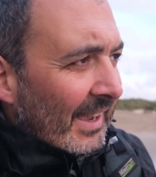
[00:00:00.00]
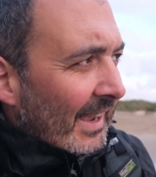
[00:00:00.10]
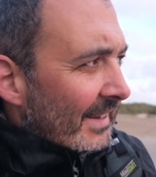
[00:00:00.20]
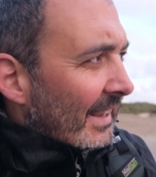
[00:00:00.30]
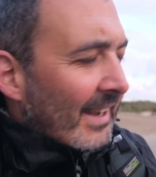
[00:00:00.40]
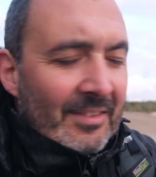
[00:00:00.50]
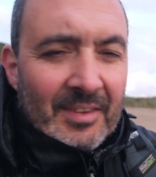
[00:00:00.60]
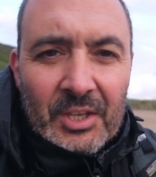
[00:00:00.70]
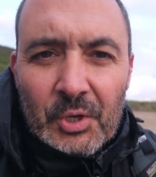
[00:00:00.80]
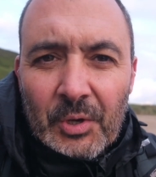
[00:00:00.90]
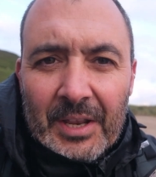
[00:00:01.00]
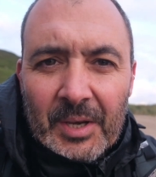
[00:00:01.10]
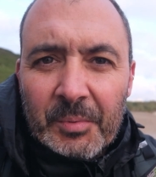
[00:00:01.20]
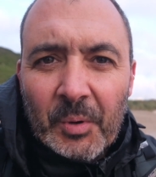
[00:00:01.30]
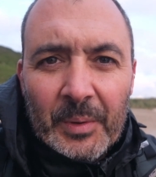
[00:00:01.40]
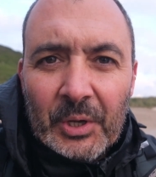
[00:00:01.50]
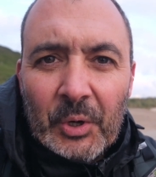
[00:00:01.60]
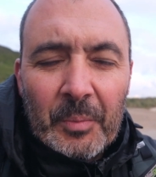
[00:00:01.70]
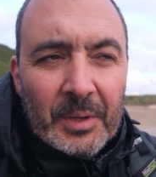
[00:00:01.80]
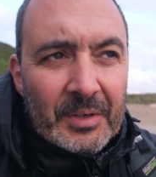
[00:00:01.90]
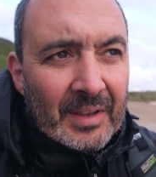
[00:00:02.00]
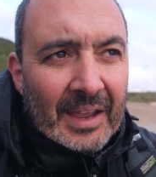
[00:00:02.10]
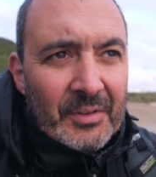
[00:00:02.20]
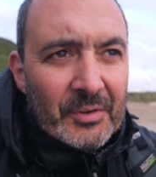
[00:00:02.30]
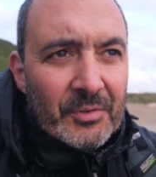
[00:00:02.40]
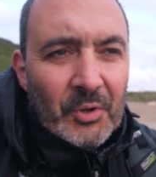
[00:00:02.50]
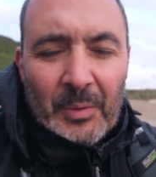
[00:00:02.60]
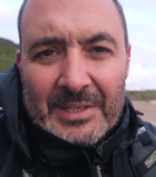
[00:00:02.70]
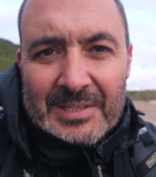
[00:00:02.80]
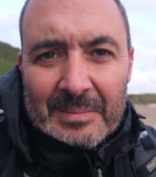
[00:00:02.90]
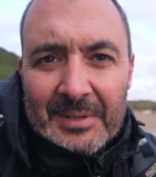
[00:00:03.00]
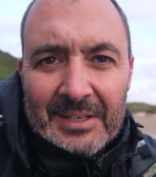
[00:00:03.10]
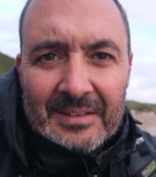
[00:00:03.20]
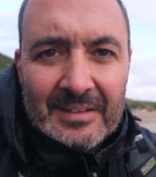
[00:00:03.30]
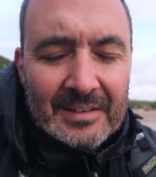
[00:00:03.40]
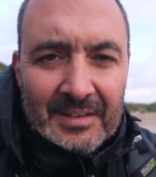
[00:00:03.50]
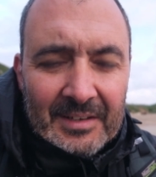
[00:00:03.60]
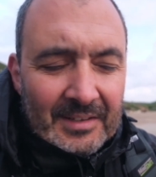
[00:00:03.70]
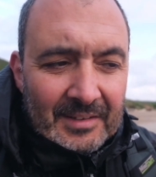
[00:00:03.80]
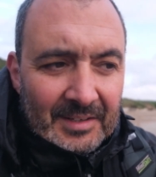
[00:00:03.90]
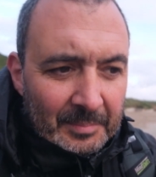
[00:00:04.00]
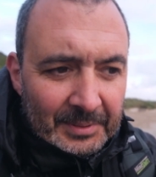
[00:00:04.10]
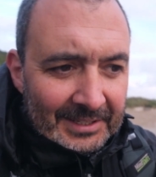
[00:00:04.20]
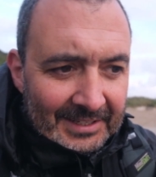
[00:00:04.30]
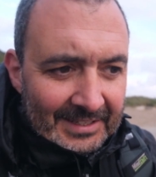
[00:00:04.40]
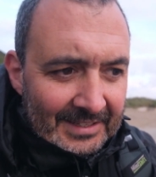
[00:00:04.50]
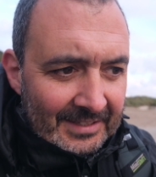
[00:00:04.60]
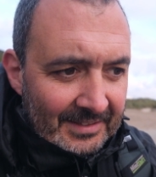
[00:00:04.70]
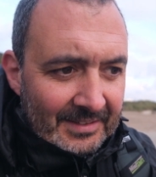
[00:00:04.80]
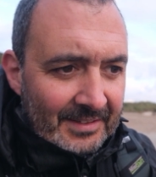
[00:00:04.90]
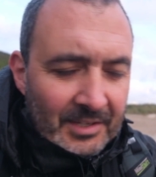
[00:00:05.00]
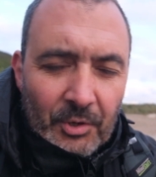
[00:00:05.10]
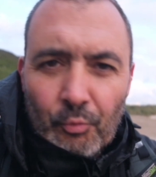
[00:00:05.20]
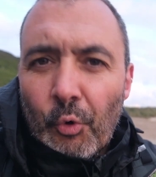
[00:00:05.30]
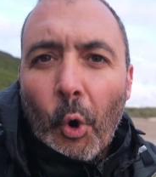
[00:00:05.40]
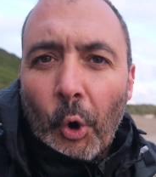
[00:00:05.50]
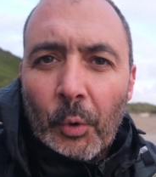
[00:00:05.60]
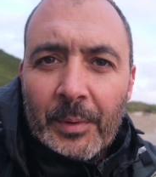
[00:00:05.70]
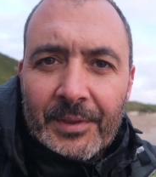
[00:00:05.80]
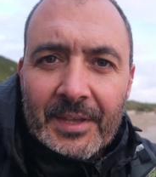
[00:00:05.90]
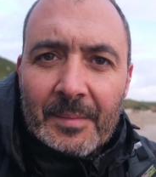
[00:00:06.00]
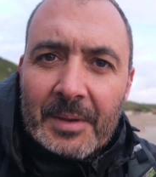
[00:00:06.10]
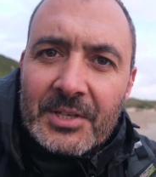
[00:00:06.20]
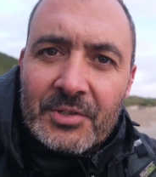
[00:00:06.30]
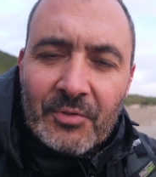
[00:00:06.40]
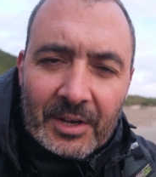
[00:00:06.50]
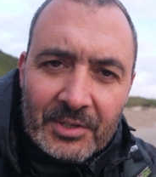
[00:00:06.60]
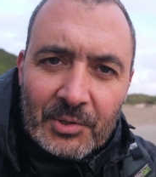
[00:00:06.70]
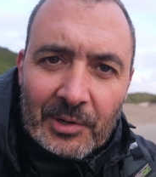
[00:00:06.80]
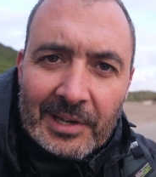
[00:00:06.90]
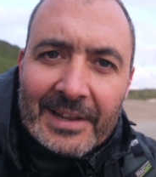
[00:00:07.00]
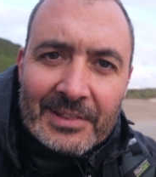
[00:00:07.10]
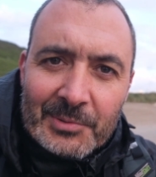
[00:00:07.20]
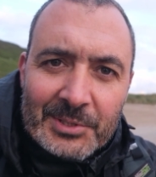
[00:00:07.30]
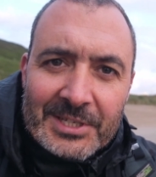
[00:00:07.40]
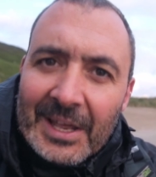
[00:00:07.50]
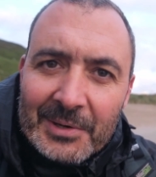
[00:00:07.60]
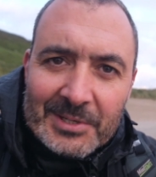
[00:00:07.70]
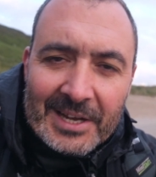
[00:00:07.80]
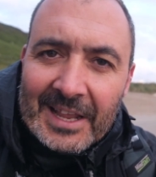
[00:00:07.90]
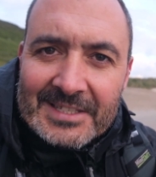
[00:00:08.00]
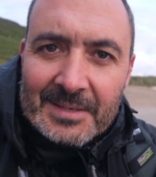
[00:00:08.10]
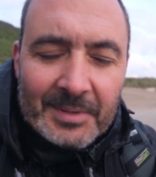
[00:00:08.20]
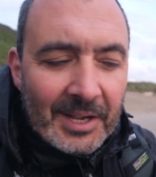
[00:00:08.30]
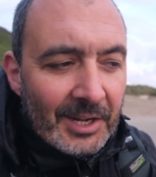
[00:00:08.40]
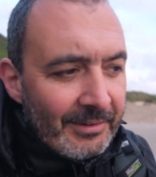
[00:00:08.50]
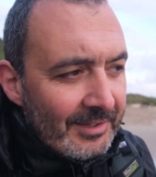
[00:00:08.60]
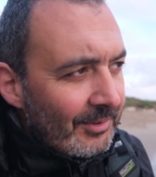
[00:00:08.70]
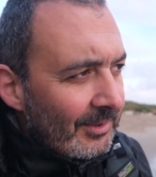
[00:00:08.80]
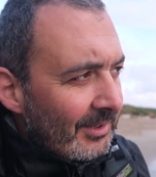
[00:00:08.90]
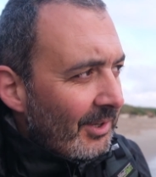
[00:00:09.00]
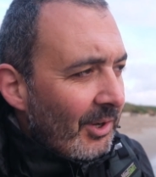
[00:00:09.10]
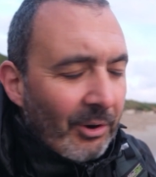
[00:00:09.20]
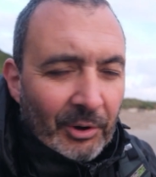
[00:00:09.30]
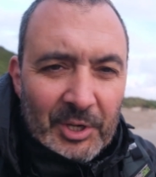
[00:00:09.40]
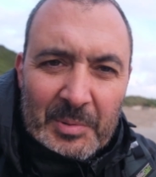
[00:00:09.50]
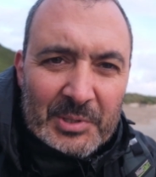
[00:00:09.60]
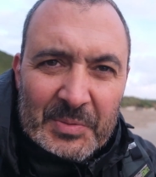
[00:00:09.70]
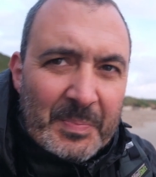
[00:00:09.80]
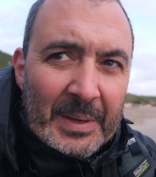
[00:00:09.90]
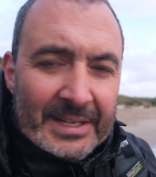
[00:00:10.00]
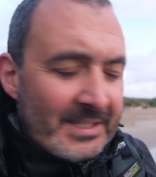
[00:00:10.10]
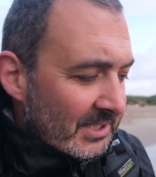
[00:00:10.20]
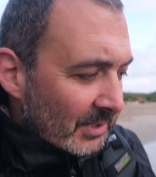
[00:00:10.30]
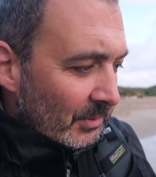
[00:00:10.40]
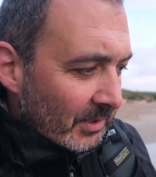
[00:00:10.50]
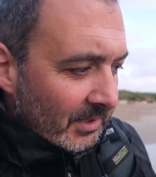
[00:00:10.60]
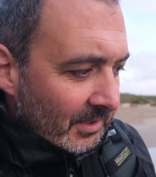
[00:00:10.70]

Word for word: and I think you'd end up going home and either doing something completely wrong with the image, trying to sort of lighten those shadows and add some colour into it, or you would just bin it. So